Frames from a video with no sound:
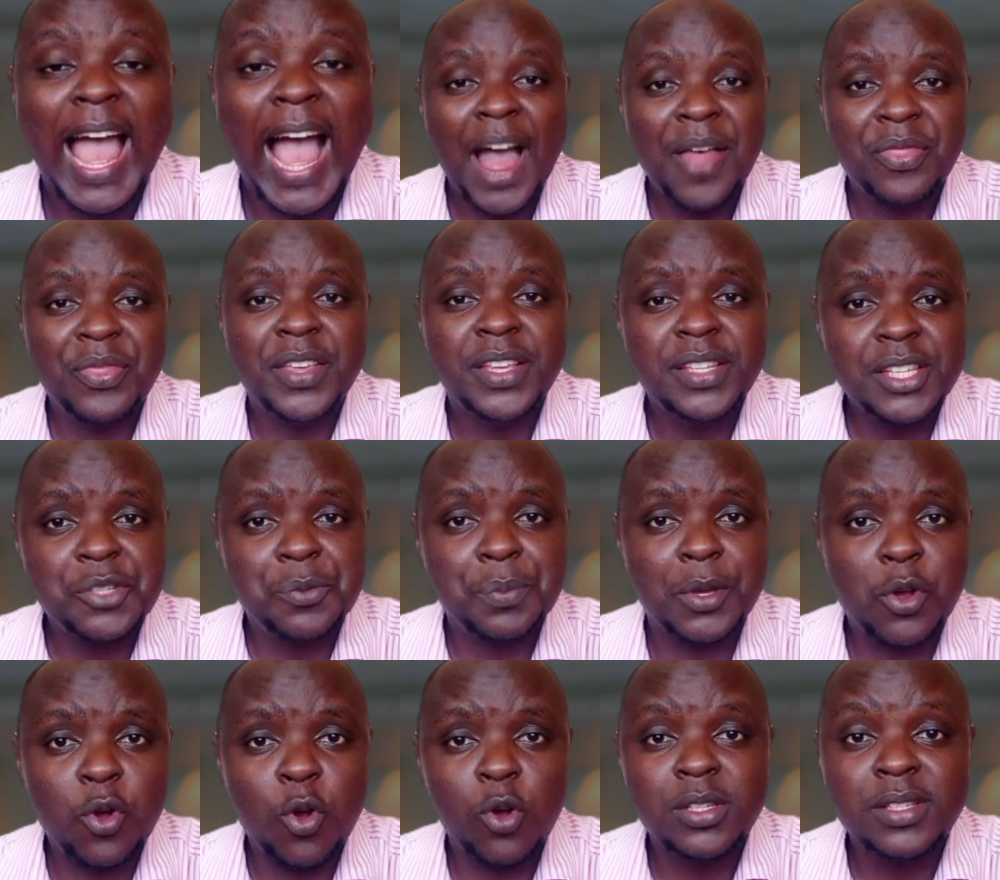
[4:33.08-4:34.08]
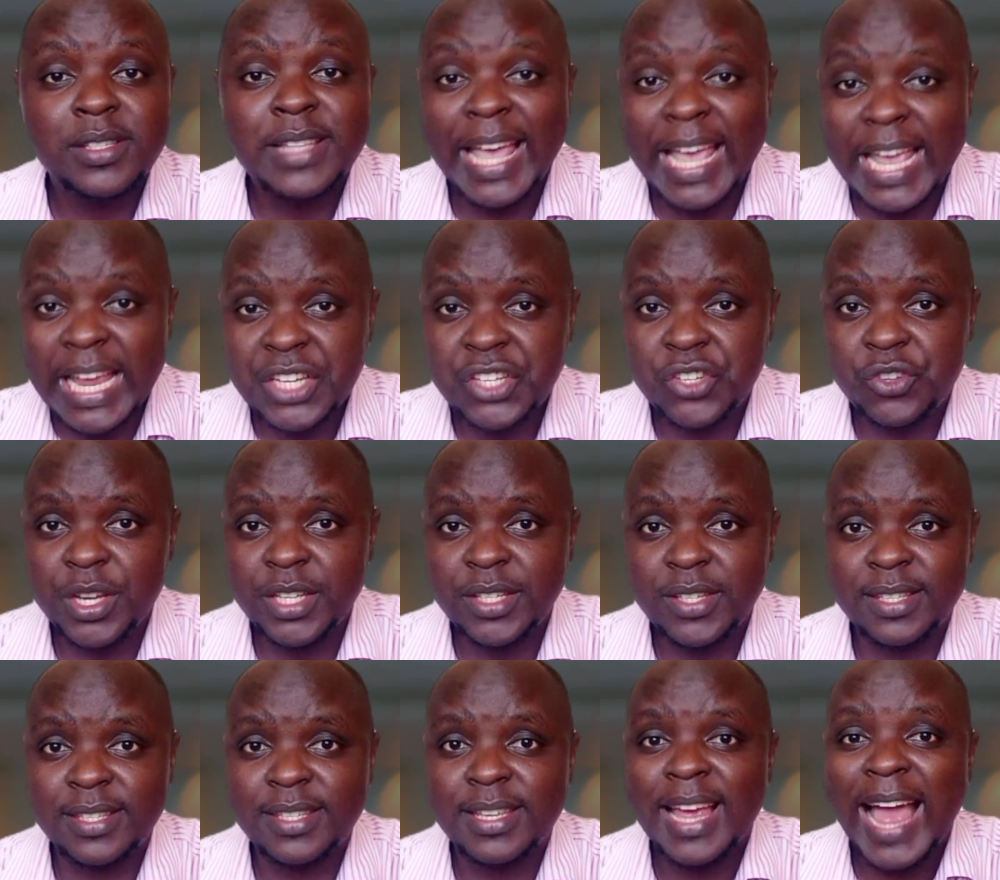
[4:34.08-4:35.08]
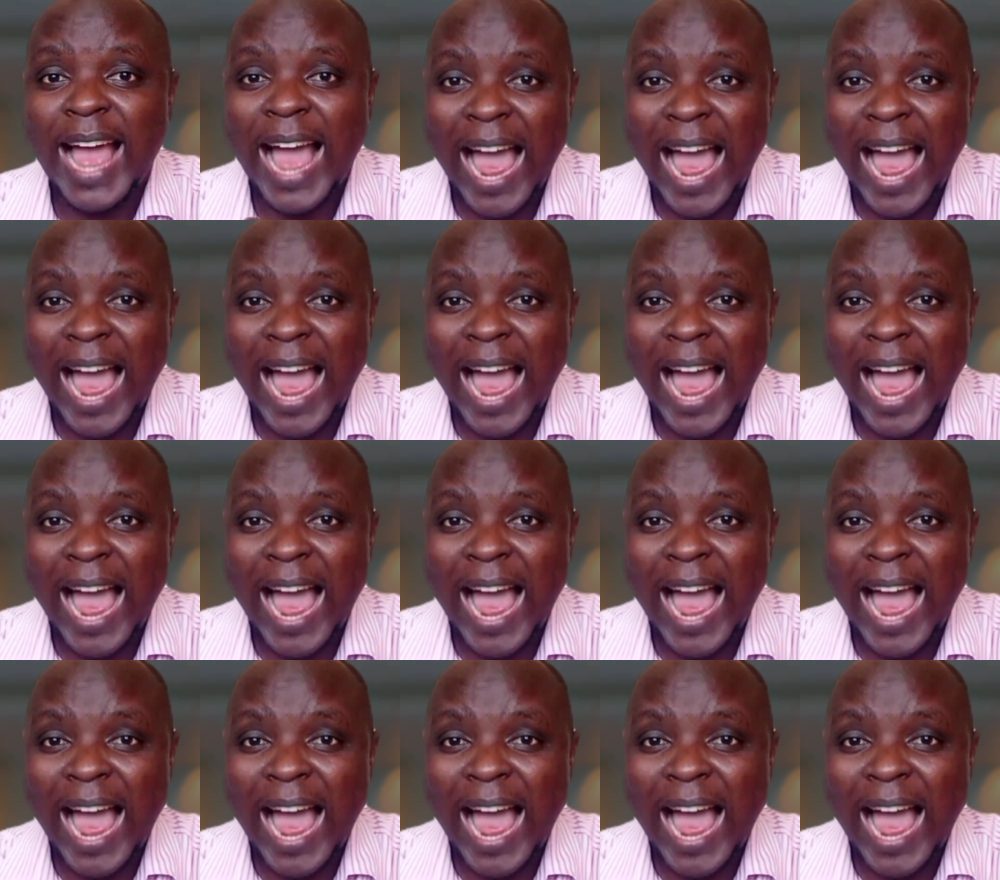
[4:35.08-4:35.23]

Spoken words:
And this is because the interests